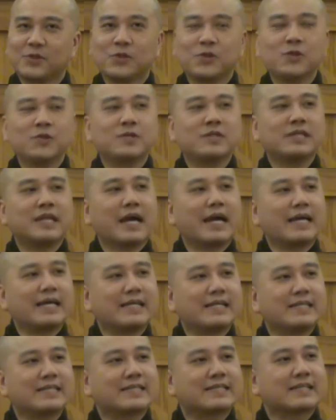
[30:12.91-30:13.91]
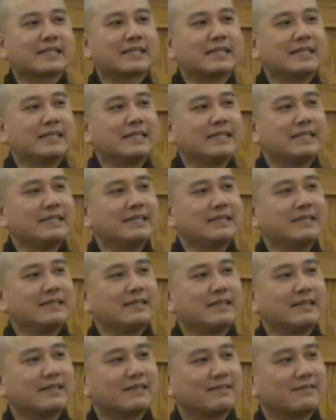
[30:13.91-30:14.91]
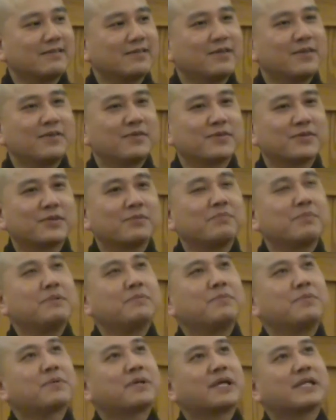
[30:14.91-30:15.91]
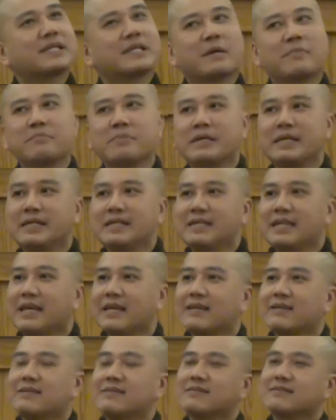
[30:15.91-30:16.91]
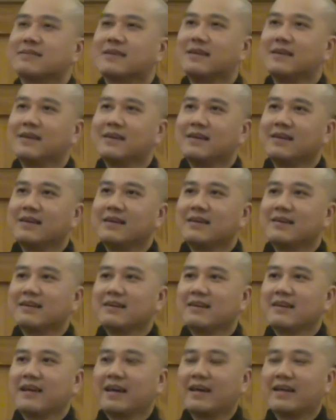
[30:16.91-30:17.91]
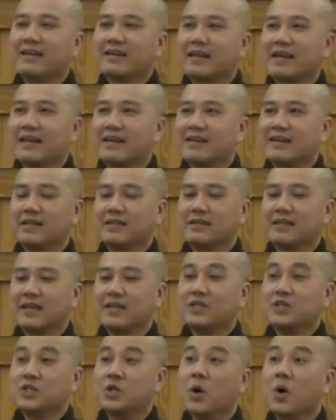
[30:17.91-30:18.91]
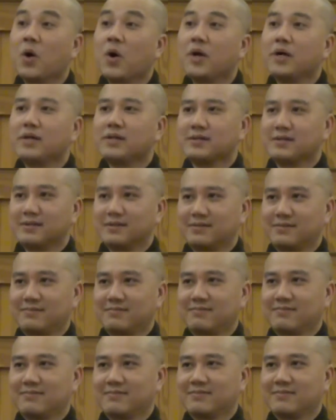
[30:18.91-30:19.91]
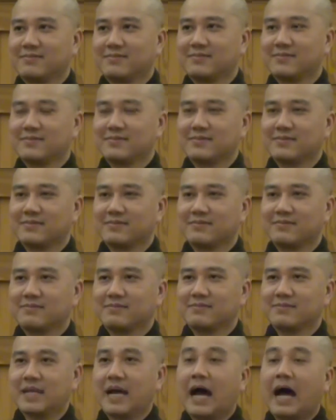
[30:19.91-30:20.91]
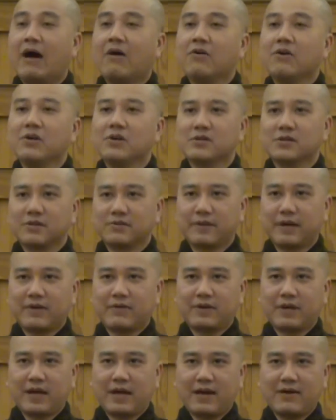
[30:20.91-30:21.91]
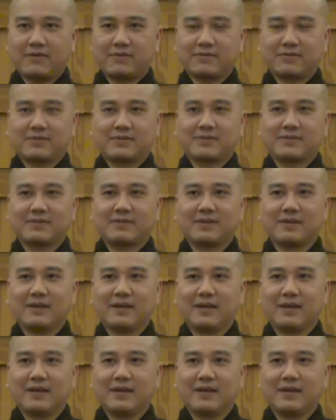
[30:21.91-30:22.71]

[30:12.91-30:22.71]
to look nice, clean, you know, so people can come in and, and, and enjoy the outlook of our house.